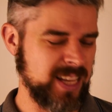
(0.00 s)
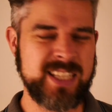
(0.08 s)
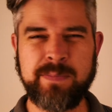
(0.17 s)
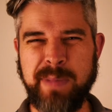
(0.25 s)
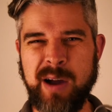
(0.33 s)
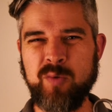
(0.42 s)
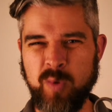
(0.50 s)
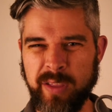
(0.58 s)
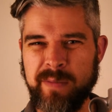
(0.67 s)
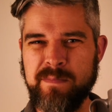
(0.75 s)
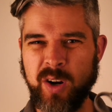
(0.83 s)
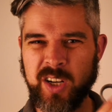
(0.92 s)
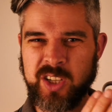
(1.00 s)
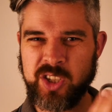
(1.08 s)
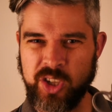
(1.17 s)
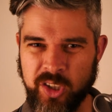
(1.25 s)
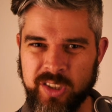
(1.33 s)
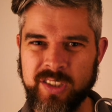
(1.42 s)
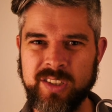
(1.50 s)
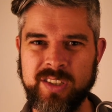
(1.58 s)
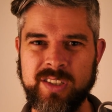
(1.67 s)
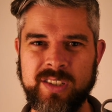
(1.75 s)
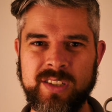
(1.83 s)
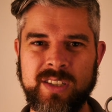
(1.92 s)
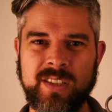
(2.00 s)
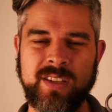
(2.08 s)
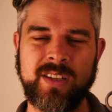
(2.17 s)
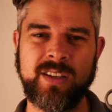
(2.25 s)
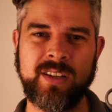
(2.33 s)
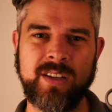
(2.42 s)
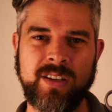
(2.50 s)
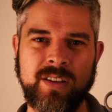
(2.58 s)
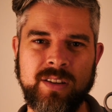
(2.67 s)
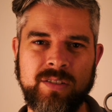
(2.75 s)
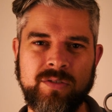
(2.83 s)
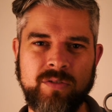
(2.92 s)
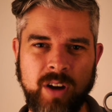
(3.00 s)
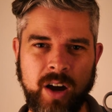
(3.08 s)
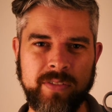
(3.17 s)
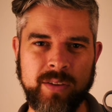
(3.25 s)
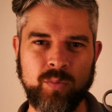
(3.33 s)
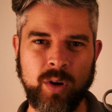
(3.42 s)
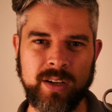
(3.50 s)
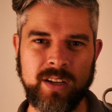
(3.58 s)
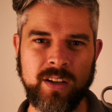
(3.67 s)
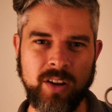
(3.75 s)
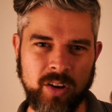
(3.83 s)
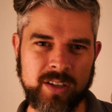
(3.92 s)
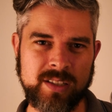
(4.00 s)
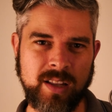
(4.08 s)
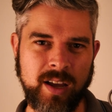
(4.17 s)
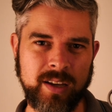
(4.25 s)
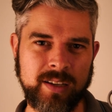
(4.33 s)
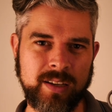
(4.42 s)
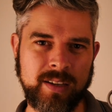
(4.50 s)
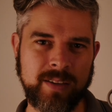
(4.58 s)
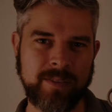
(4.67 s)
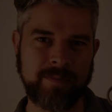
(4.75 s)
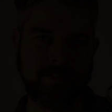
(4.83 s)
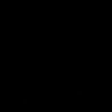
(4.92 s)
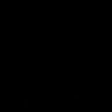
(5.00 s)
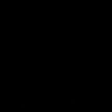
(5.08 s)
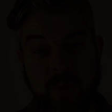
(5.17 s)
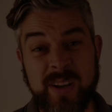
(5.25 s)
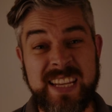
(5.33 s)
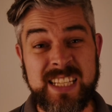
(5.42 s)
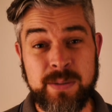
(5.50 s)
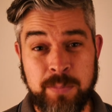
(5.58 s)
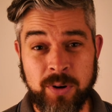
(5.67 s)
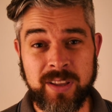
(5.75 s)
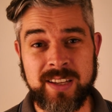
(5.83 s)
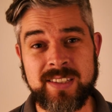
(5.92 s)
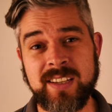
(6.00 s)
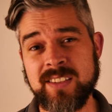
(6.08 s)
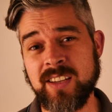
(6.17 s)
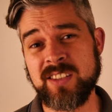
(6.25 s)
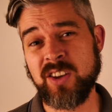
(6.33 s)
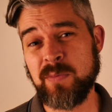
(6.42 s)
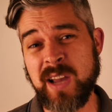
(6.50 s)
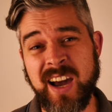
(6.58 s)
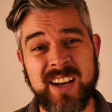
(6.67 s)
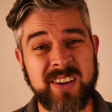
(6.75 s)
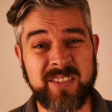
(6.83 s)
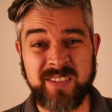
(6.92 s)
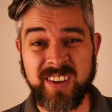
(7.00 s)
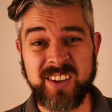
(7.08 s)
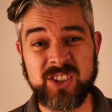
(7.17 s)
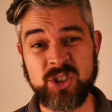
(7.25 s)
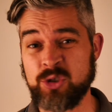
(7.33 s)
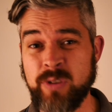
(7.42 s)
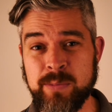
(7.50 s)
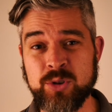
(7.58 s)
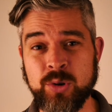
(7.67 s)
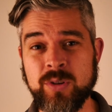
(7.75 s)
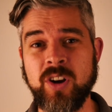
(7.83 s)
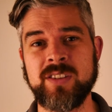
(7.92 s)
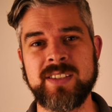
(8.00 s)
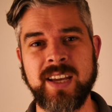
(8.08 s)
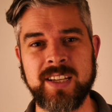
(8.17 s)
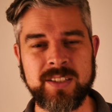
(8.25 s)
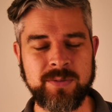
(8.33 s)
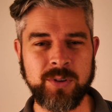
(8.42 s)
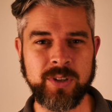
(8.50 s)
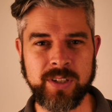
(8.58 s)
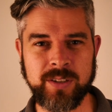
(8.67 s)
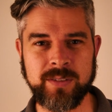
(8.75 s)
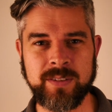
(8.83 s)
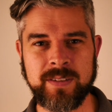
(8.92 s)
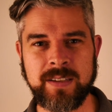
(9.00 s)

It's about what the mug does rather than what it looks like. So I need to put this into some kind of scriptural context for you.